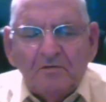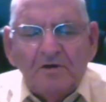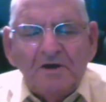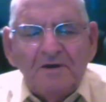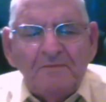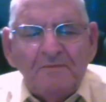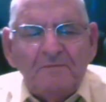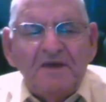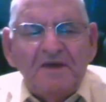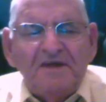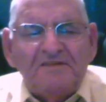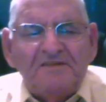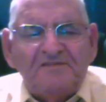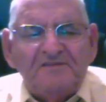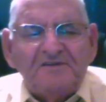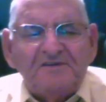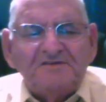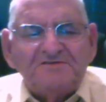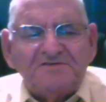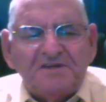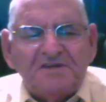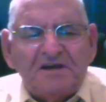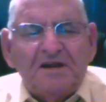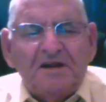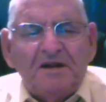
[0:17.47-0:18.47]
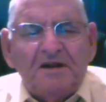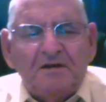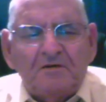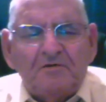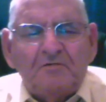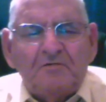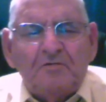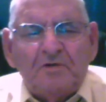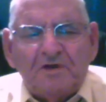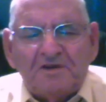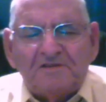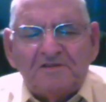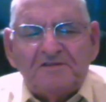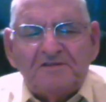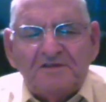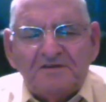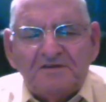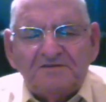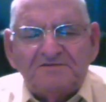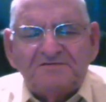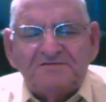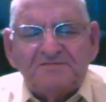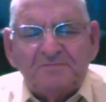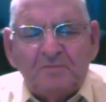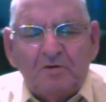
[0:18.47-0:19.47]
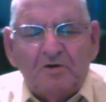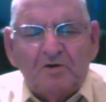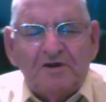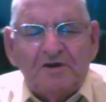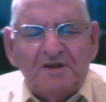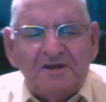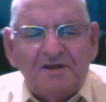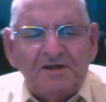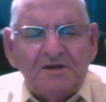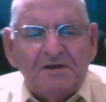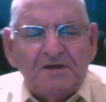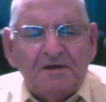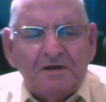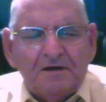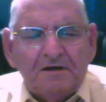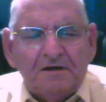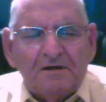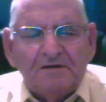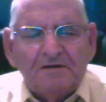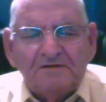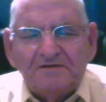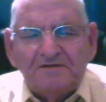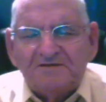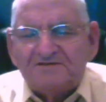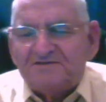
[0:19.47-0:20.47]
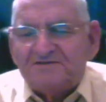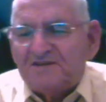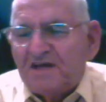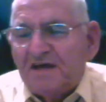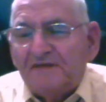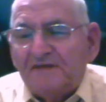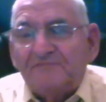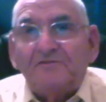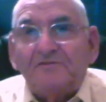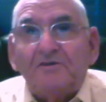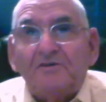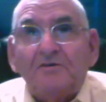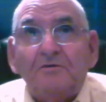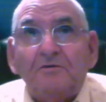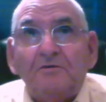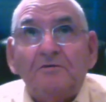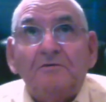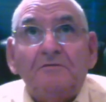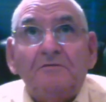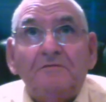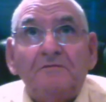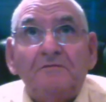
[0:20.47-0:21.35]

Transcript: We'll make this a little quick this morning, or uh, this afternoon.